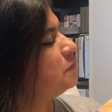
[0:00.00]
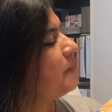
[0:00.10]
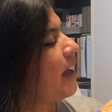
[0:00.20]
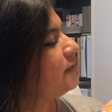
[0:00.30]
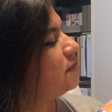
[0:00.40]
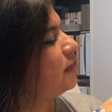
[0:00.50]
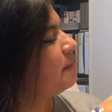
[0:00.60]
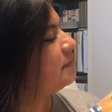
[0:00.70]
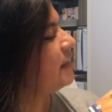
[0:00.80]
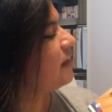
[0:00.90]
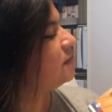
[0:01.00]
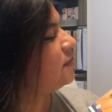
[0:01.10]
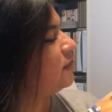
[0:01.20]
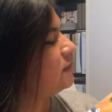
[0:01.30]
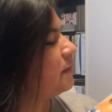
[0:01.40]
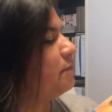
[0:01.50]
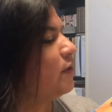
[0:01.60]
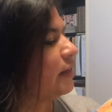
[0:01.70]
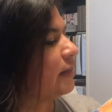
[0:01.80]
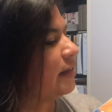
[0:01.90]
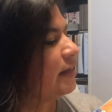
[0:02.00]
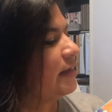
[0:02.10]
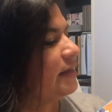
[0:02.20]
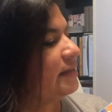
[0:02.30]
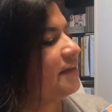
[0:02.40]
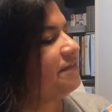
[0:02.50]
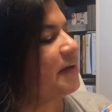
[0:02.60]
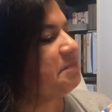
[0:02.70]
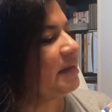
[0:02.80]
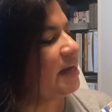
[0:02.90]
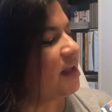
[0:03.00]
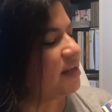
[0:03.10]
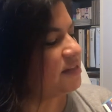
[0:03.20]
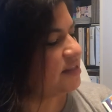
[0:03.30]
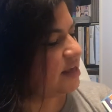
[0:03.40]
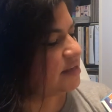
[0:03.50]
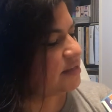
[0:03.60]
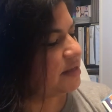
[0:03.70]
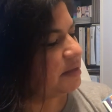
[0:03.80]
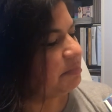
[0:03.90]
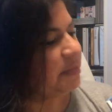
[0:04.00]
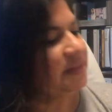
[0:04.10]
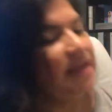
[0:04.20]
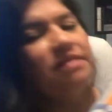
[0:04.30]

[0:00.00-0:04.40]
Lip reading: back to Llama's house to look some more. They find many lost things, but they